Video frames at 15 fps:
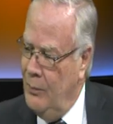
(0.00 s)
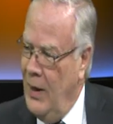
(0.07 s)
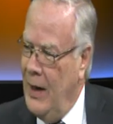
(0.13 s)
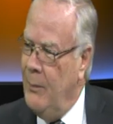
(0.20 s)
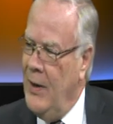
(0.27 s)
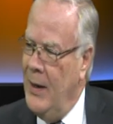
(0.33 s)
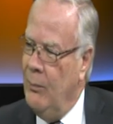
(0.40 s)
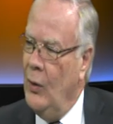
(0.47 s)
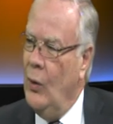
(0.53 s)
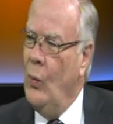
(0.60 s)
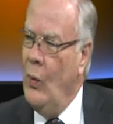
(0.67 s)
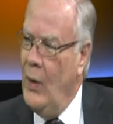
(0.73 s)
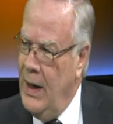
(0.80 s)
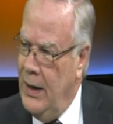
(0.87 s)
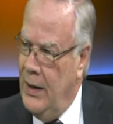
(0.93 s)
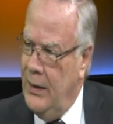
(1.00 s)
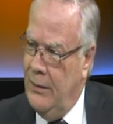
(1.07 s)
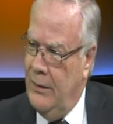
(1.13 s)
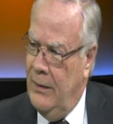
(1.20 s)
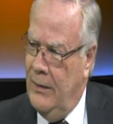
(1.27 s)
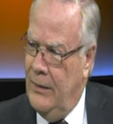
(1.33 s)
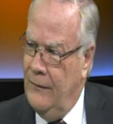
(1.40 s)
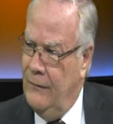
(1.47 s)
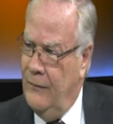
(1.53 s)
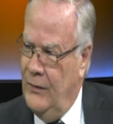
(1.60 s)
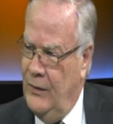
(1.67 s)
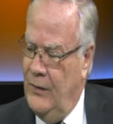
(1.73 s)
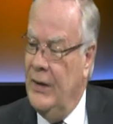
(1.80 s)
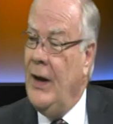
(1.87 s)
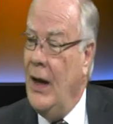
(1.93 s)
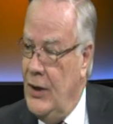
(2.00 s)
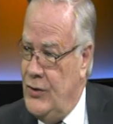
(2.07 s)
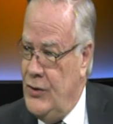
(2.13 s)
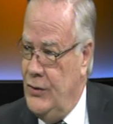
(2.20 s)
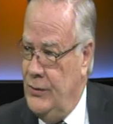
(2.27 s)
to make people aware of yes. the danger.